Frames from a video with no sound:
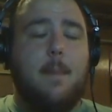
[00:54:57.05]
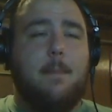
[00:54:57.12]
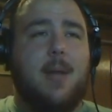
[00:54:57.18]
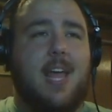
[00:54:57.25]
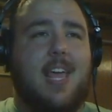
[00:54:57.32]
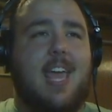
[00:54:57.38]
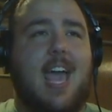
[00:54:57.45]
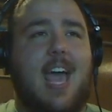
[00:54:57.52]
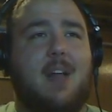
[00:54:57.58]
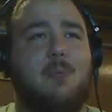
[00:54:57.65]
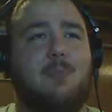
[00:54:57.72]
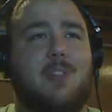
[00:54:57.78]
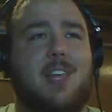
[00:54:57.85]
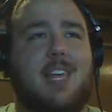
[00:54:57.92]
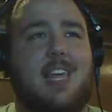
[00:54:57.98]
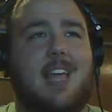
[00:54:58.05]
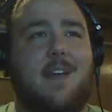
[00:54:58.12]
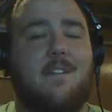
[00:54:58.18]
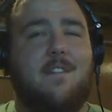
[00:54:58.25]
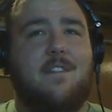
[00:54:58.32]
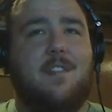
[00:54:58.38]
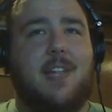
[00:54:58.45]
But I can't really
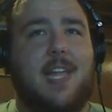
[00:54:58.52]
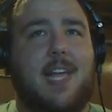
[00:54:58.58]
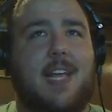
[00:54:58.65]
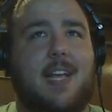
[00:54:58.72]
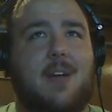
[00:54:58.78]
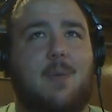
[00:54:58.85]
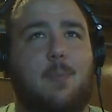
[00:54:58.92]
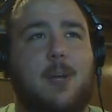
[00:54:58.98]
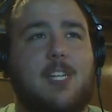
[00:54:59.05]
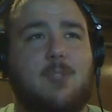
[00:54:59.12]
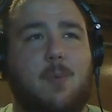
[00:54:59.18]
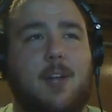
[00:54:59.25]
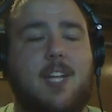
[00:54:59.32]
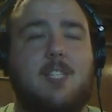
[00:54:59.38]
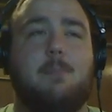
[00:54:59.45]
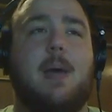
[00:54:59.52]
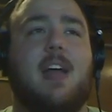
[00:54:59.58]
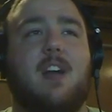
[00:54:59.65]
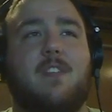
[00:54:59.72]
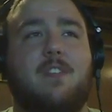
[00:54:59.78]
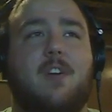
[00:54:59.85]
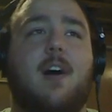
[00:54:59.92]
give like which one is
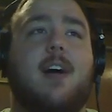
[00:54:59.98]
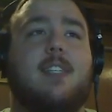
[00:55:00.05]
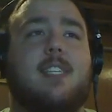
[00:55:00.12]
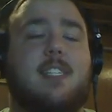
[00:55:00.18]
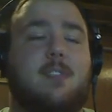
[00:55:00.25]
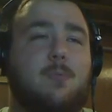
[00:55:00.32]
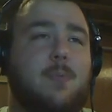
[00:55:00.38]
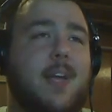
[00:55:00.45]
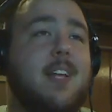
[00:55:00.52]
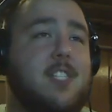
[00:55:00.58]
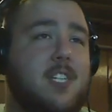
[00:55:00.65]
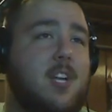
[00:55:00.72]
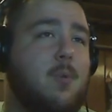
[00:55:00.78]
better for us as a region at